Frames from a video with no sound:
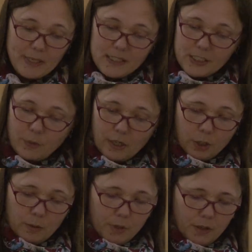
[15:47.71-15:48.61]
into our
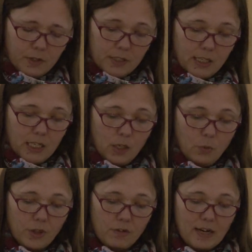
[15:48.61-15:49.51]
community
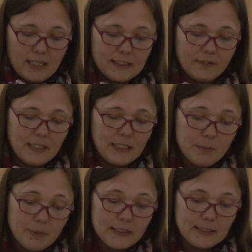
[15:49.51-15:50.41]
with a relatively
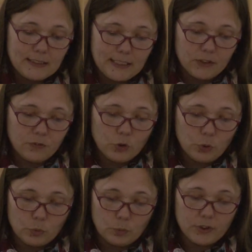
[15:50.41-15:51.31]
limited set of
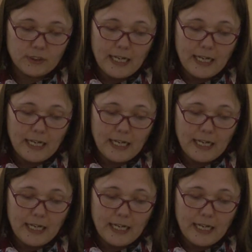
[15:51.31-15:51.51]
tools